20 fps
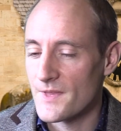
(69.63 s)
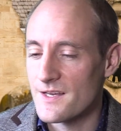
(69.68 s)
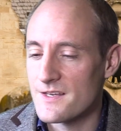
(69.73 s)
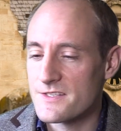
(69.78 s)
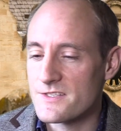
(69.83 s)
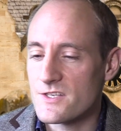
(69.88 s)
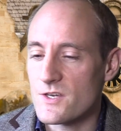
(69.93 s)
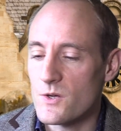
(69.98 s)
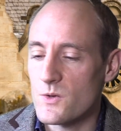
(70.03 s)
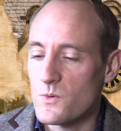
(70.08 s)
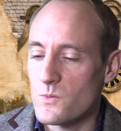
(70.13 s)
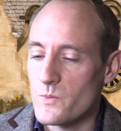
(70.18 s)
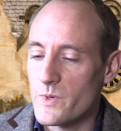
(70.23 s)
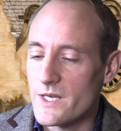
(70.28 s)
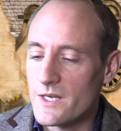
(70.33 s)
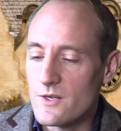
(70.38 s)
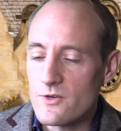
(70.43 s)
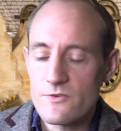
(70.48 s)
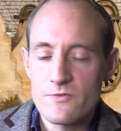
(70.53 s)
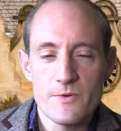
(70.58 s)
So we
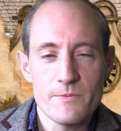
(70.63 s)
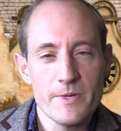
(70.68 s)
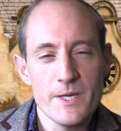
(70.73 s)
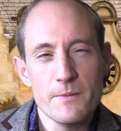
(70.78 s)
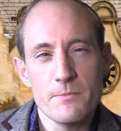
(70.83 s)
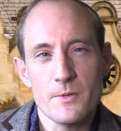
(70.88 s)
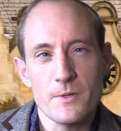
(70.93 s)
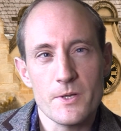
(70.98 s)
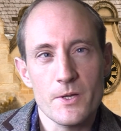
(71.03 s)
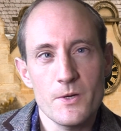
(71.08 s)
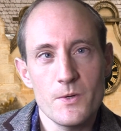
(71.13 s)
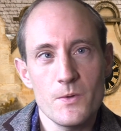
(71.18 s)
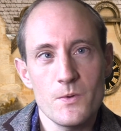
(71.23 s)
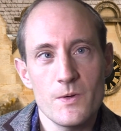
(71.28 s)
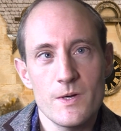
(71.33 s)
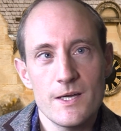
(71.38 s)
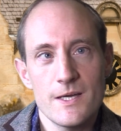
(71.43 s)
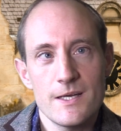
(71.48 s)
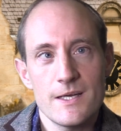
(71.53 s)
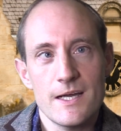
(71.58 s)
look for people who
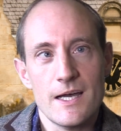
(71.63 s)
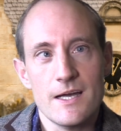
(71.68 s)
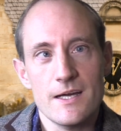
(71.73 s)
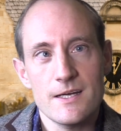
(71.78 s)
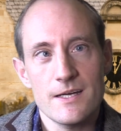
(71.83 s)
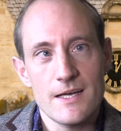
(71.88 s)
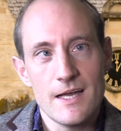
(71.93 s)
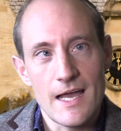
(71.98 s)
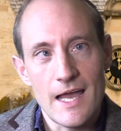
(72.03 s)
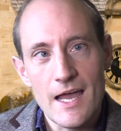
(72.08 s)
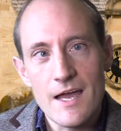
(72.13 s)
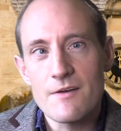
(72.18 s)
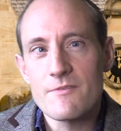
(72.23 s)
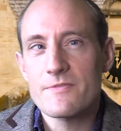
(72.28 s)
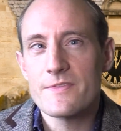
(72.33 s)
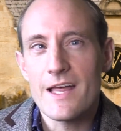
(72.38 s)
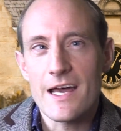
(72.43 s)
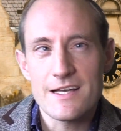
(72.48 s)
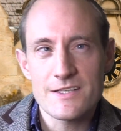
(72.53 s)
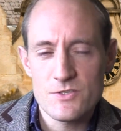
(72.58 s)
have
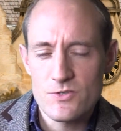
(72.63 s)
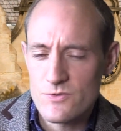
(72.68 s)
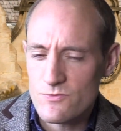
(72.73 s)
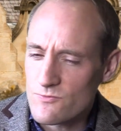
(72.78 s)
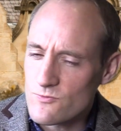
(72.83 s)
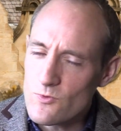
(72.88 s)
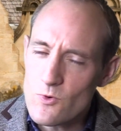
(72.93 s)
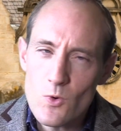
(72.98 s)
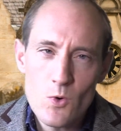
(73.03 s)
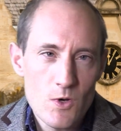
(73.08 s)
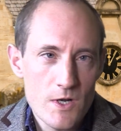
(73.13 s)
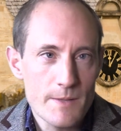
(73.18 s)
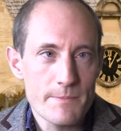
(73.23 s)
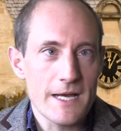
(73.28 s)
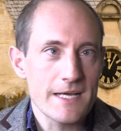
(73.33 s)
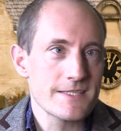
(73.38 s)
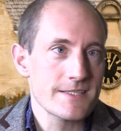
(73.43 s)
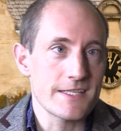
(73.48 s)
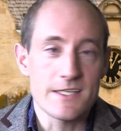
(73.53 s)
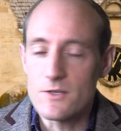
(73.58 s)
that sort of raw
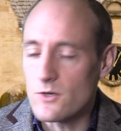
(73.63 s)
capacity,